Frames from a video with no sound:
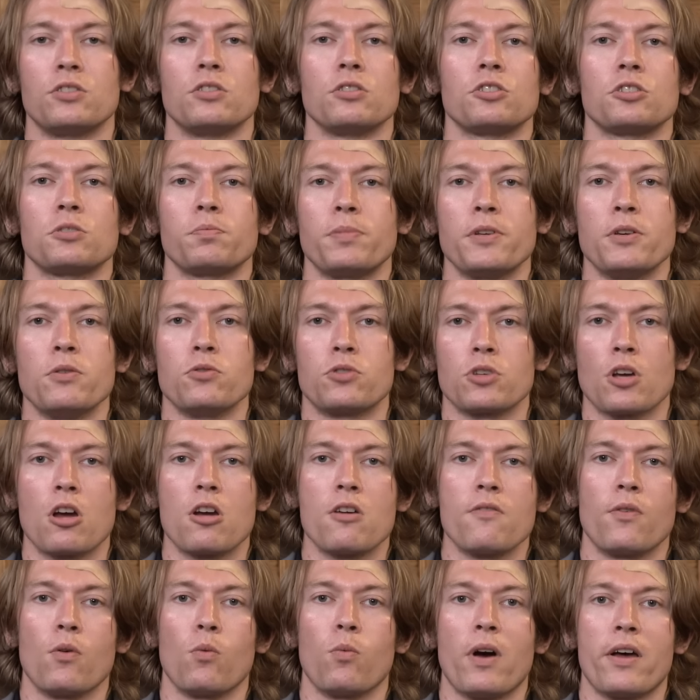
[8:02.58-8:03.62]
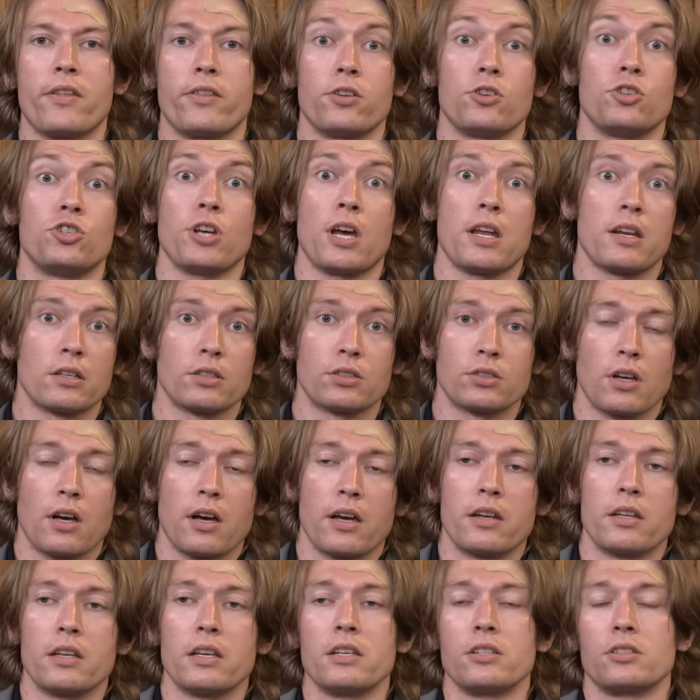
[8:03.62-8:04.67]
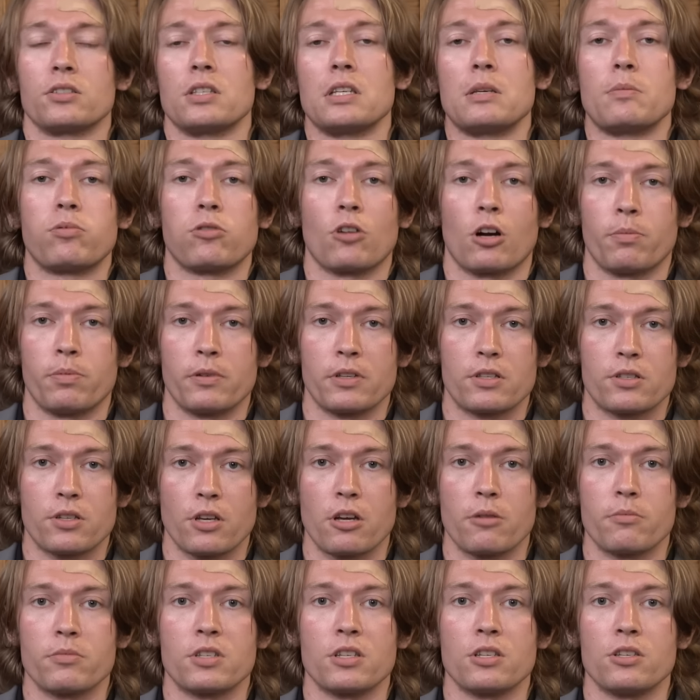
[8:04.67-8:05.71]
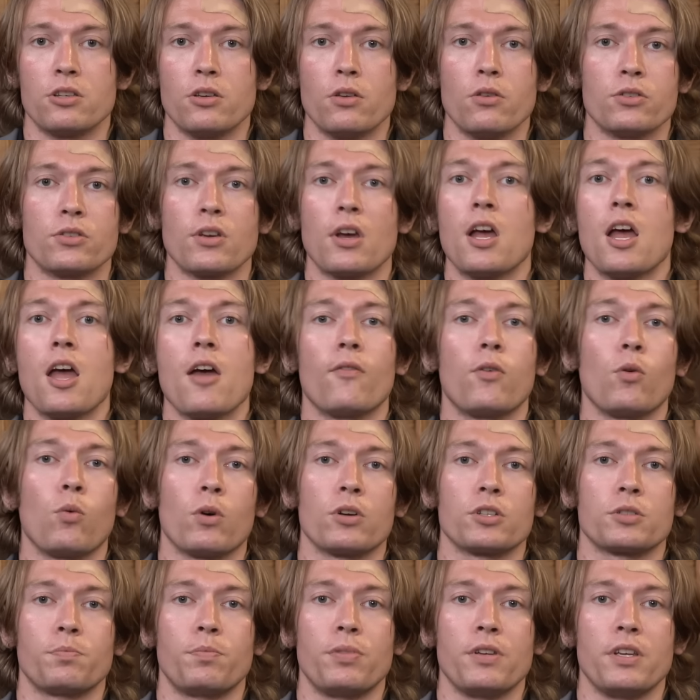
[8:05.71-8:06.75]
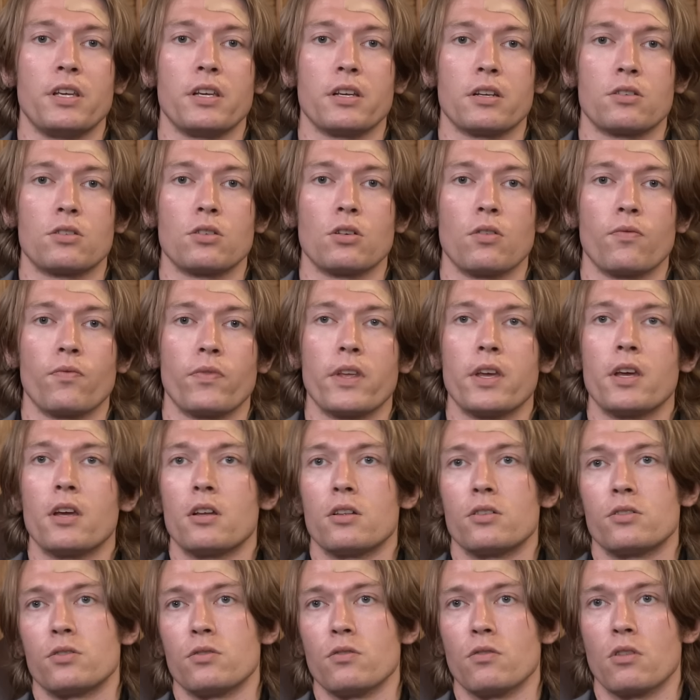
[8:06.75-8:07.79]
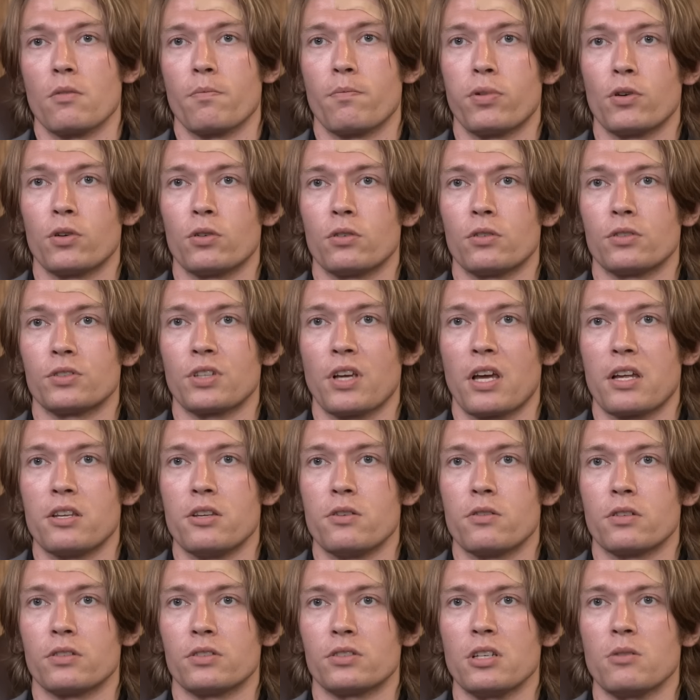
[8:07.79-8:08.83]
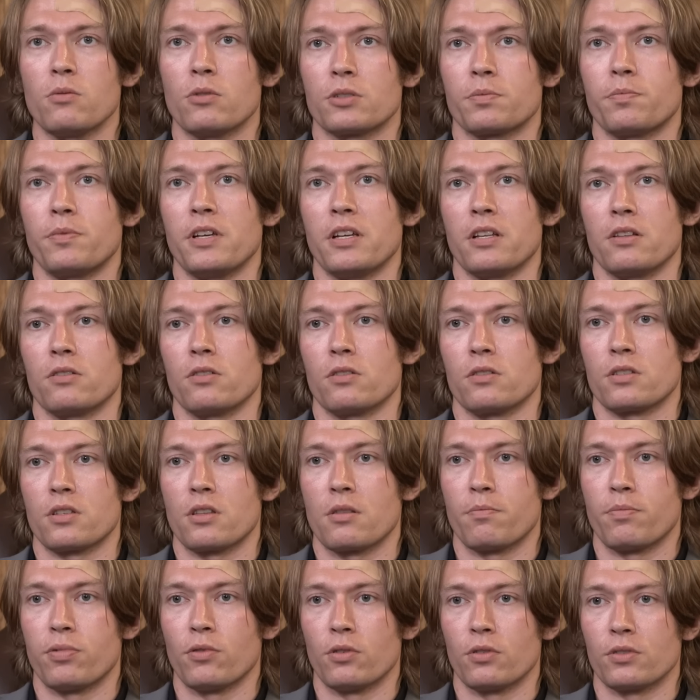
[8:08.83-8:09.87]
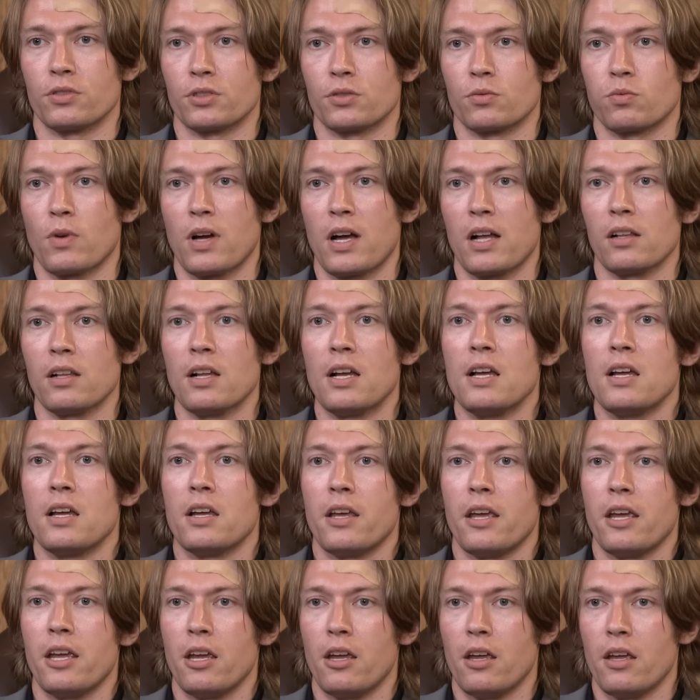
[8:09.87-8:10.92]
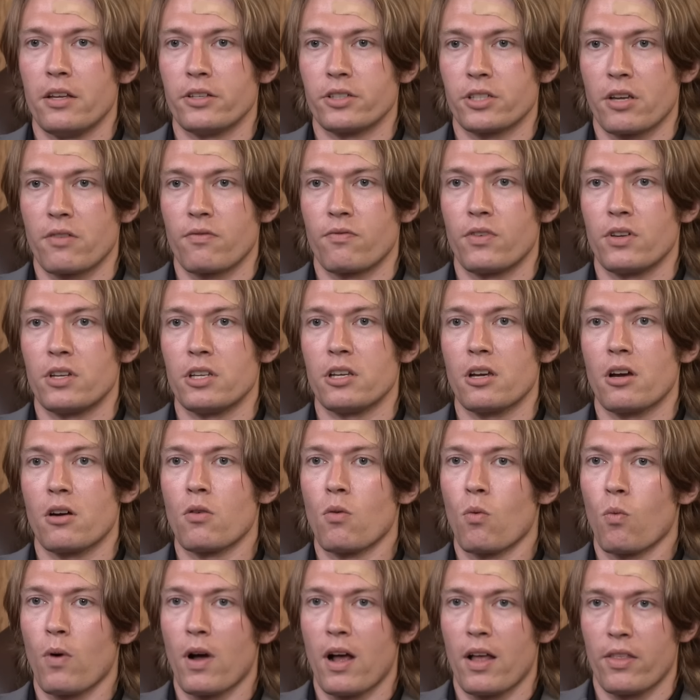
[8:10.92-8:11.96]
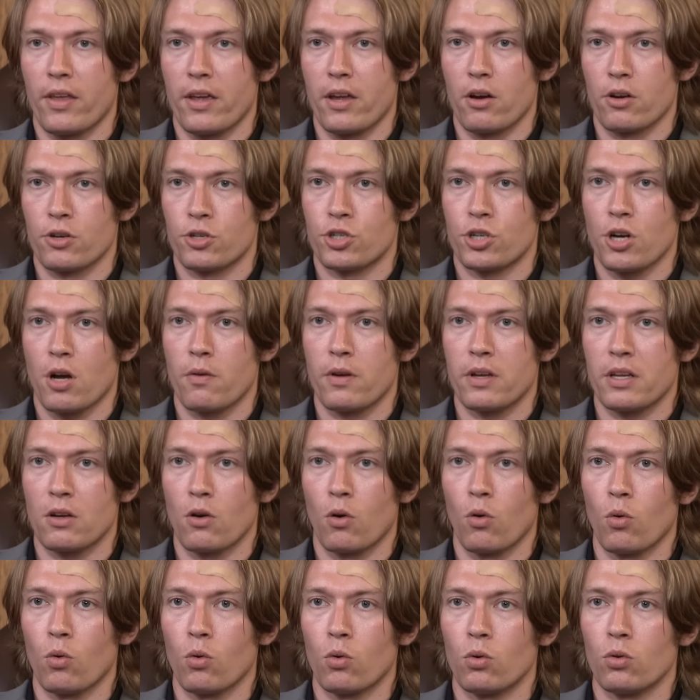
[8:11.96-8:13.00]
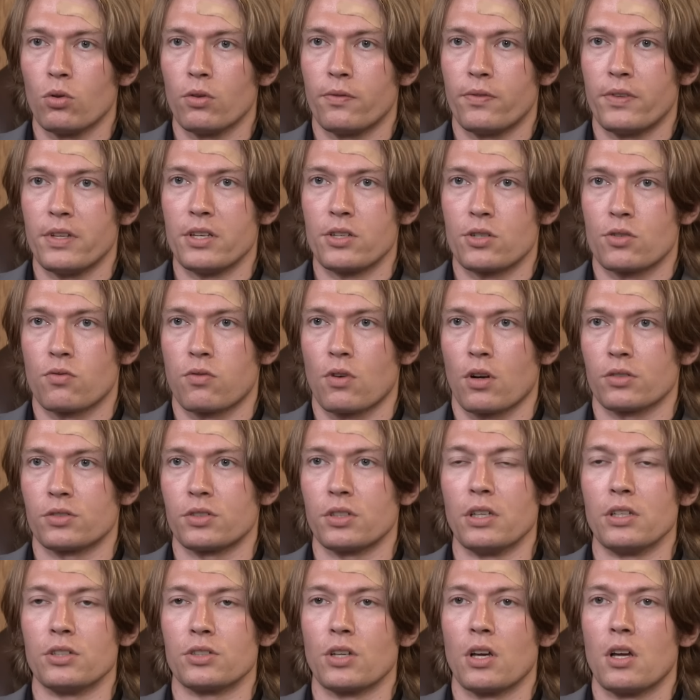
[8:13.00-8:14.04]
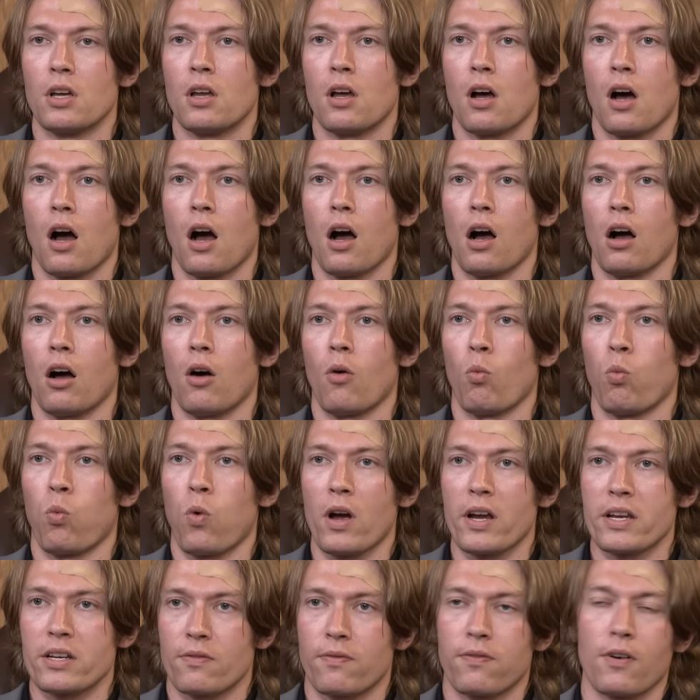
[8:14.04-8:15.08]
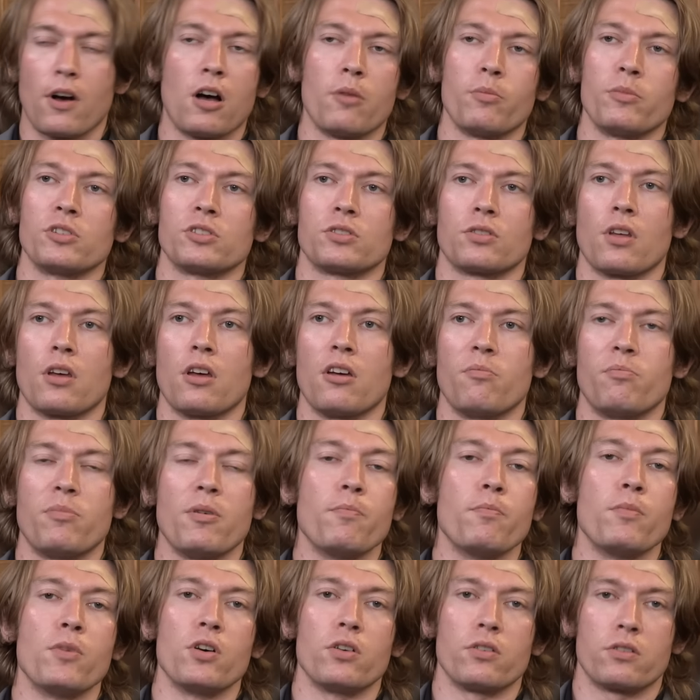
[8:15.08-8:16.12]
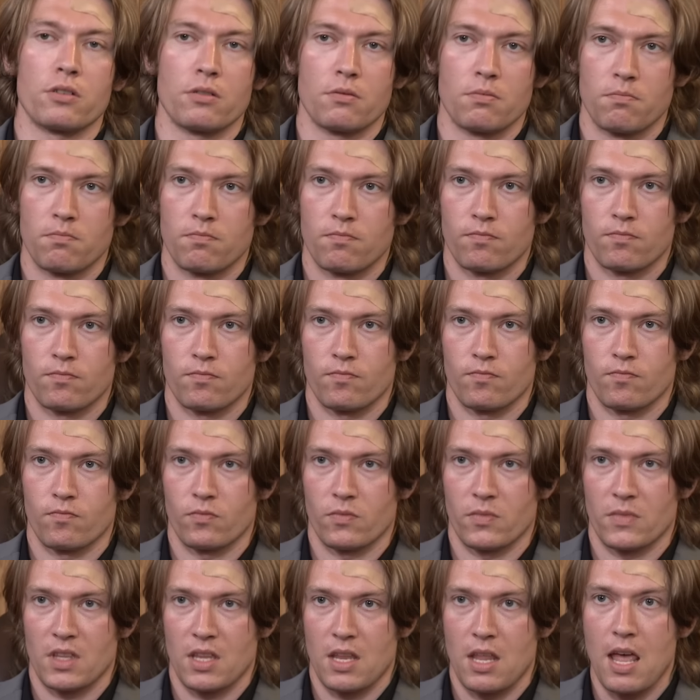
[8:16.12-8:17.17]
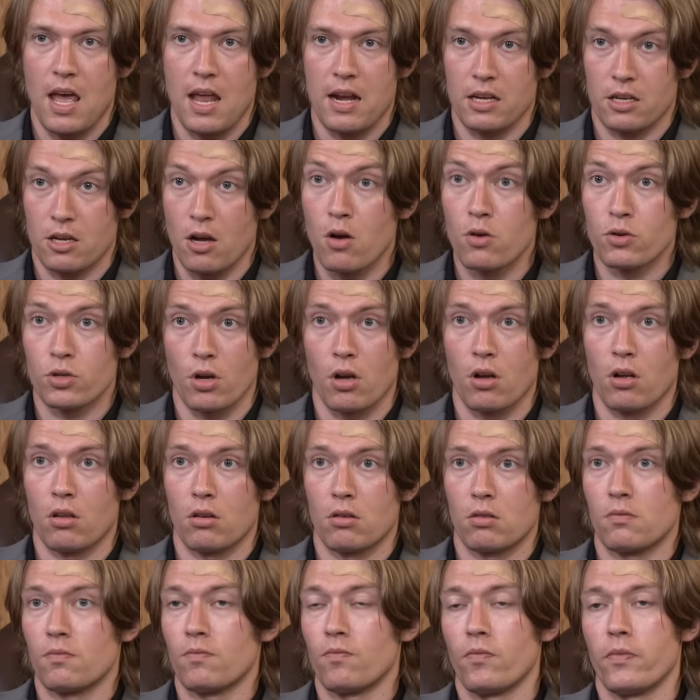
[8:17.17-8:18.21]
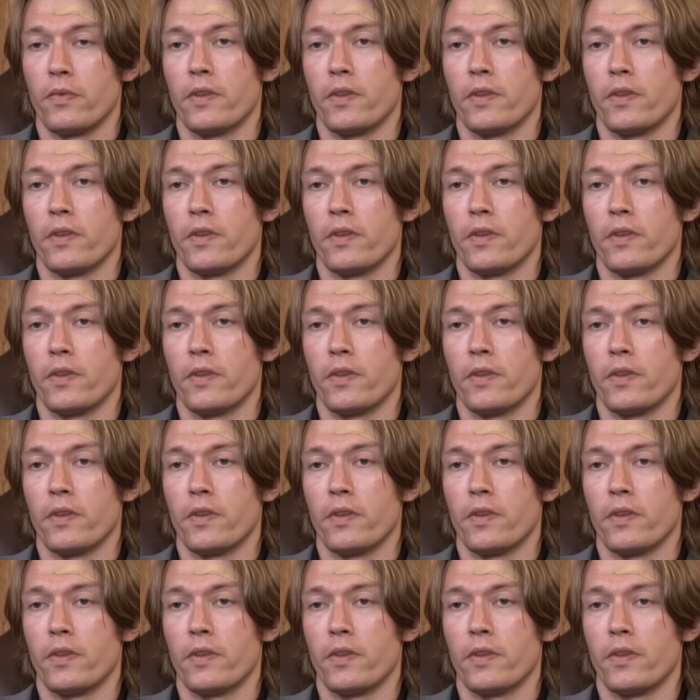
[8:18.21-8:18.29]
dispute over whether genocide is the proper term to use for what's being done to the Boers. And you can see being done to the Boers as well. Here is a video where they are showing all of these crosses are white farmers that have been murdered. And it goes on